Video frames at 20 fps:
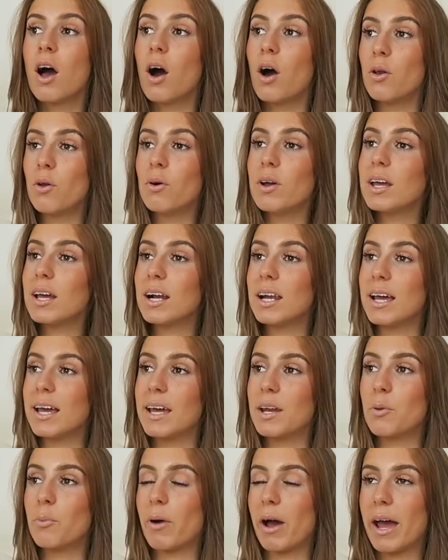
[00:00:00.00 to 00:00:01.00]
Annoyingly,
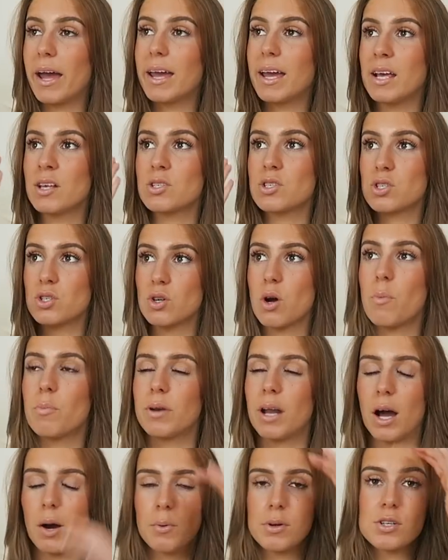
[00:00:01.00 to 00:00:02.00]
in a way, it's stopped
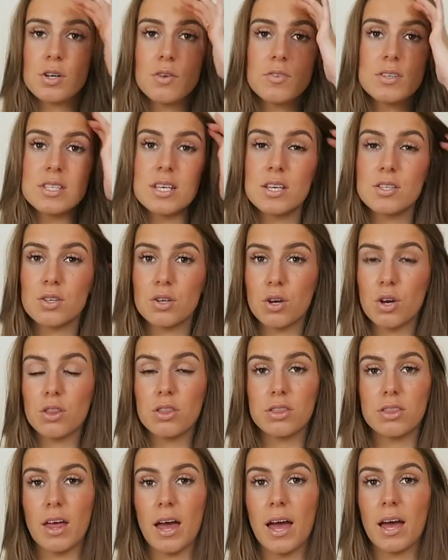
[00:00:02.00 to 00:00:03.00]
now, which obviously is a
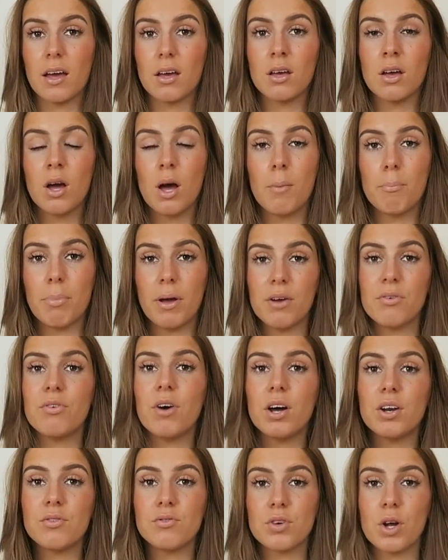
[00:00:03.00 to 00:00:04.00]
good thing, but if
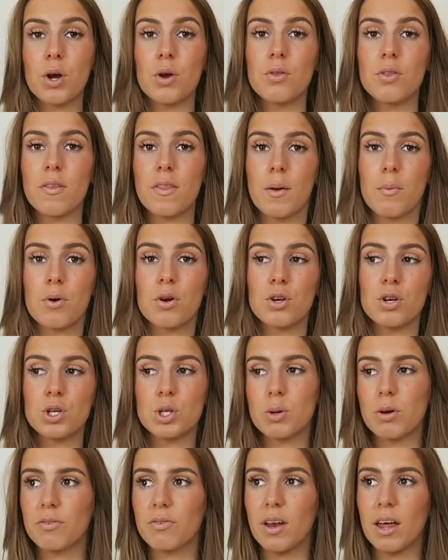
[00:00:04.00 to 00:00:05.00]
I'd have known that they were going to
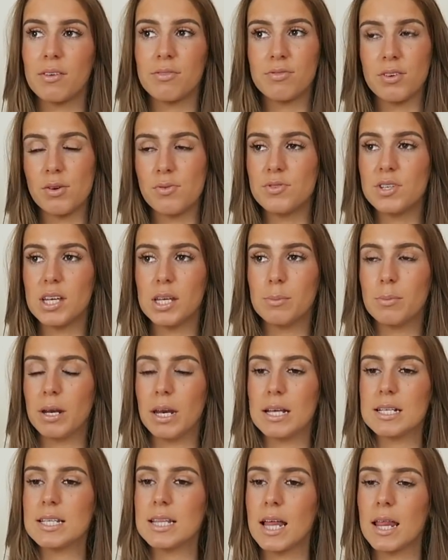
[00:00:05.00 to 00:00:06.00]
do it for like 15
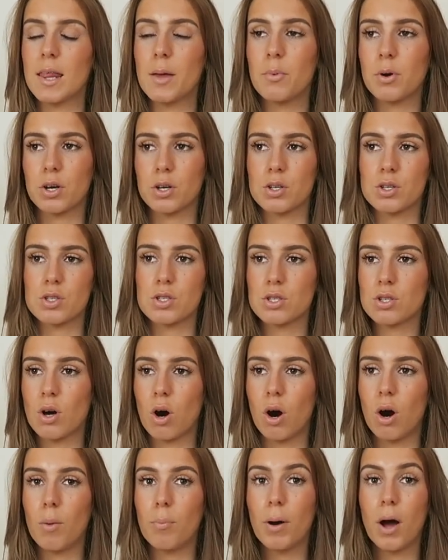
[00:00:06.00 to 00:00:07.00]
minutes and then they were going to
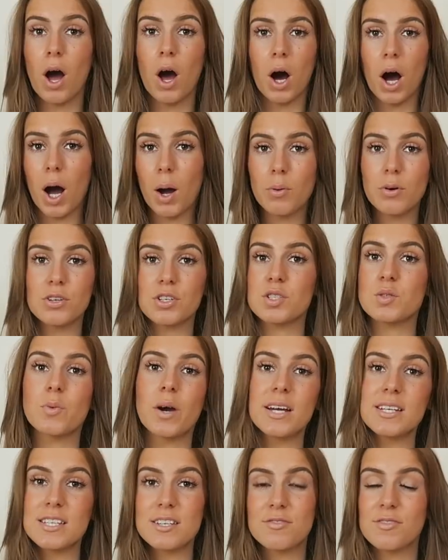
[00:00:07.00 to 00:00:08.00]
stop, I would have just
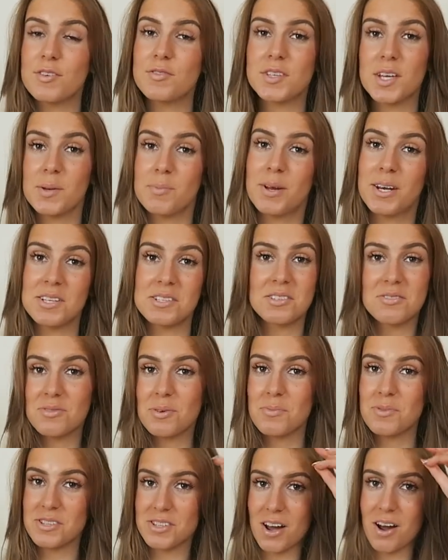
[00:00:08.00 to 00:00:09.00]
waited 15 minutes to
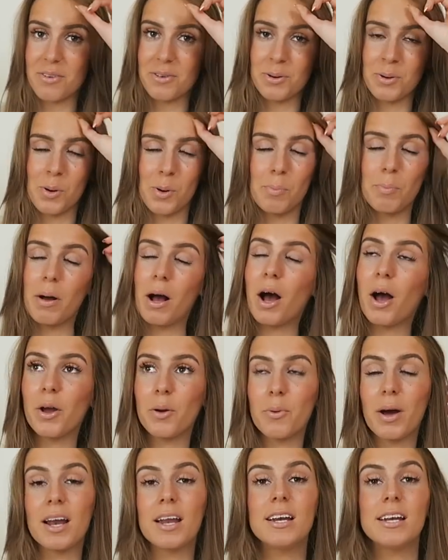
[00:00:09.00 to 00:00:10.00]
film the Zara haul, but
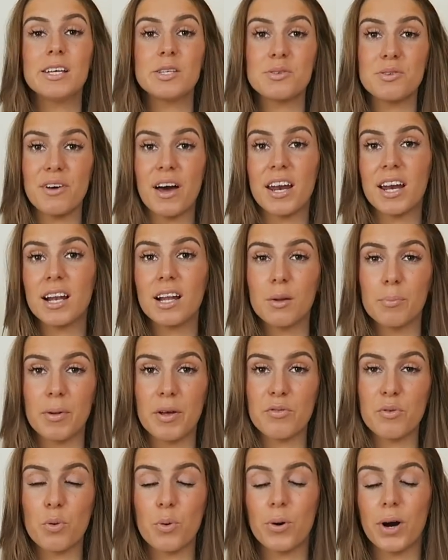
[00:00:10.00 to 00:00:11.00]
oh well, at least we've had a little
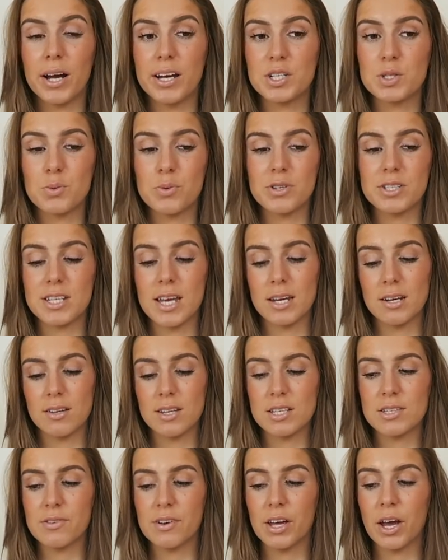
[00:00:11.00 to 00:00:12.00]
bit of quiet towards the end of
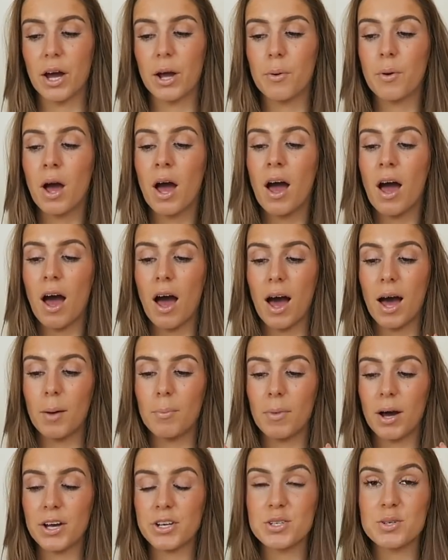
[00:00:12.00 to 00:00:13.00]
this video.
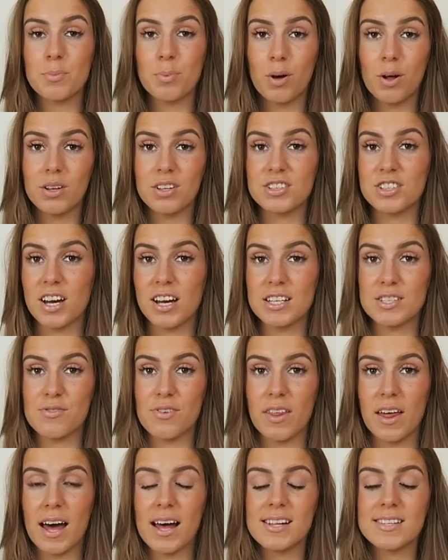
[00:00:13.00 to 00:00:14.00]
Um, I do apologise
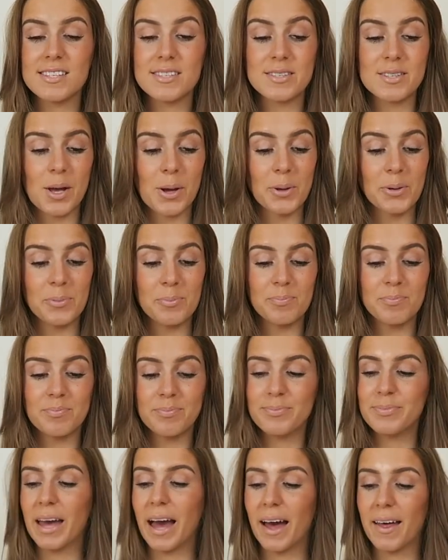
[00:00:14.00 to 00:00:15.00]
for that, so
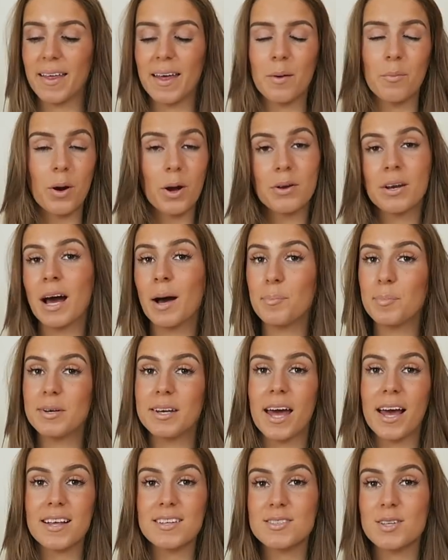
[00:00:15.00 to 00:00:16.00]
yeah, it won't happen
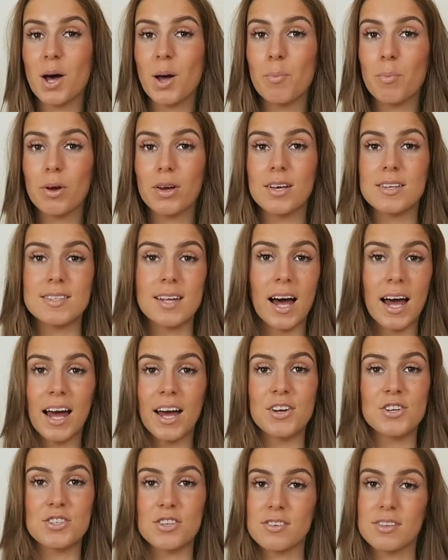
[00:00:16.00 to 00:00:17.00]
next time because that
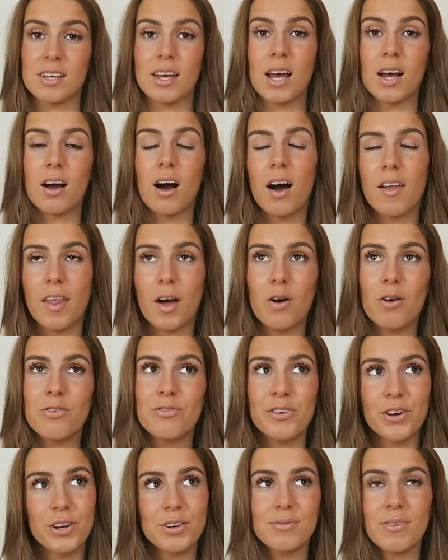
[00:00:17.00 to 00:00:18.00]
hedge doesn't get cut that
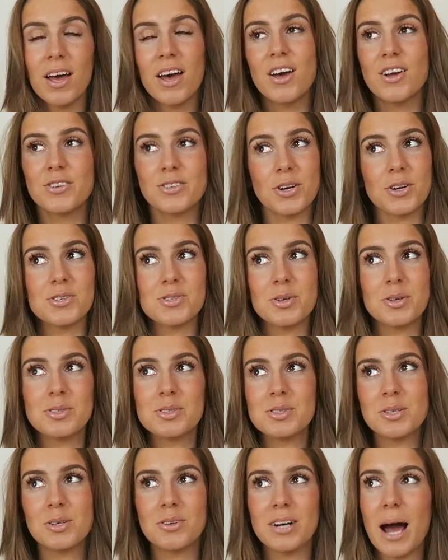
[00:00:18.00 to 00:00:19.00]
often. Just
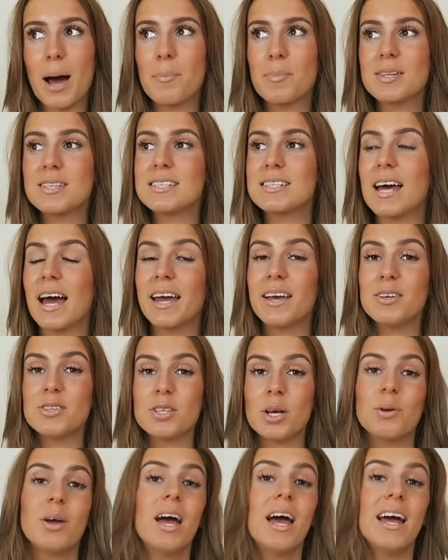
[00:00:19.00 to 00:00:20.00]
odds law it happened today.
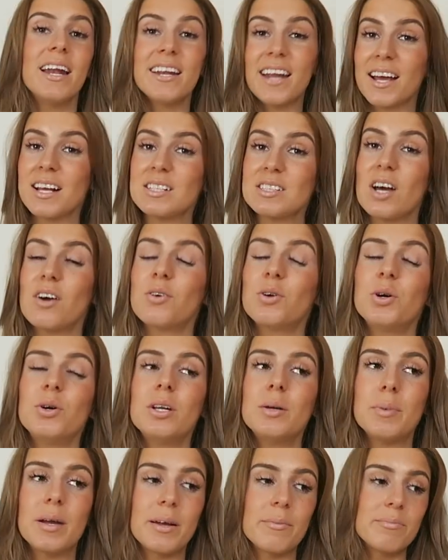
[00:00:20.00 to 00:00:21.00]
So next Zara haul
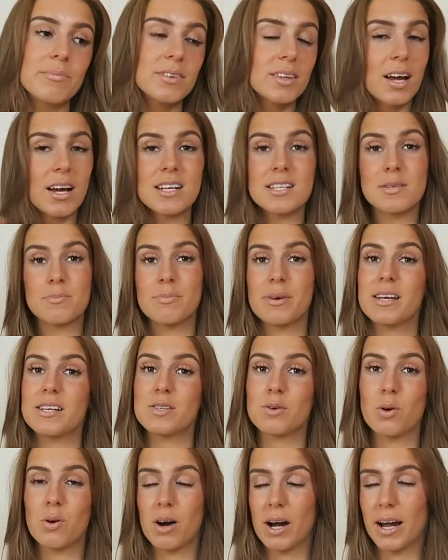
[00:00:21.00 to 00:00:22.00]
it'll be nice and peace
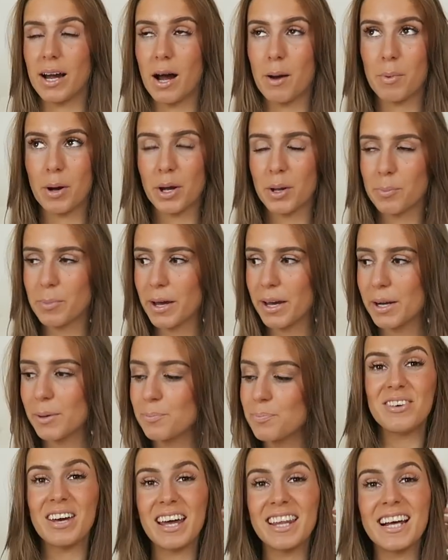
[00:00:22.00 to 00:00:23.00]
and quiet, I'm hoping.
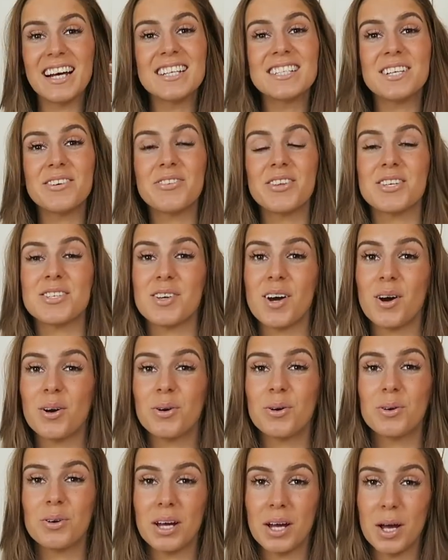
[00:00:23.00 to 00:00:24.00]
But yeah, that's it for this Zara
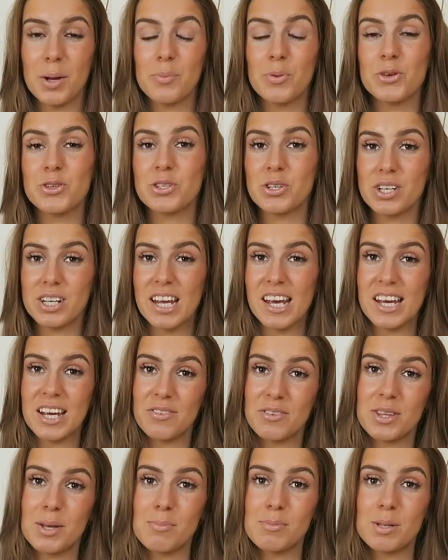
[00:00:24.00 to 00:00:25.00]
haul. I hope you enjoyed it.
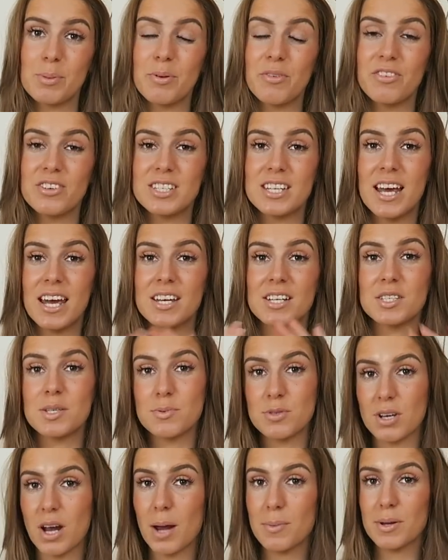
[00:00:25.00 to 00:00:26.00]
Give it a thumbs up if you did.
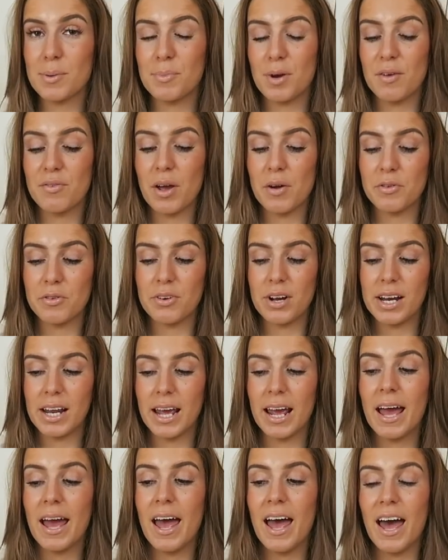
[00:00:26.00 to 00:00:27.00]
Subscribe down below if you haven't
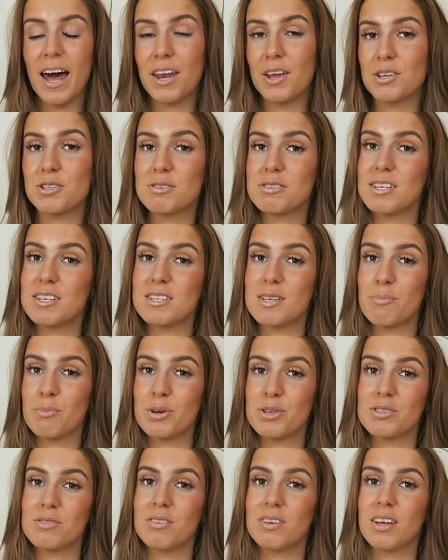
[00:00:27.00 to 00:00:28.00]
already. And I shall see you at some
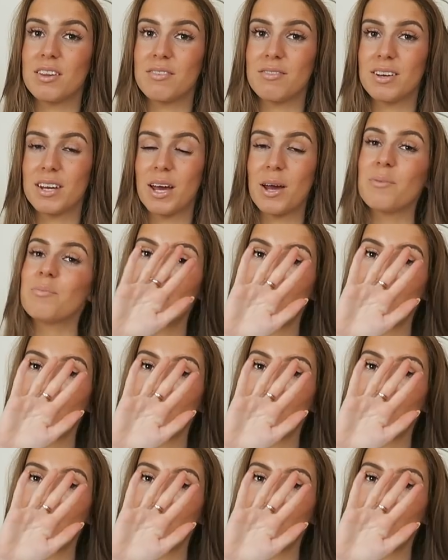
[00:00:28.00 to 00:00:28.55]
point soon another video.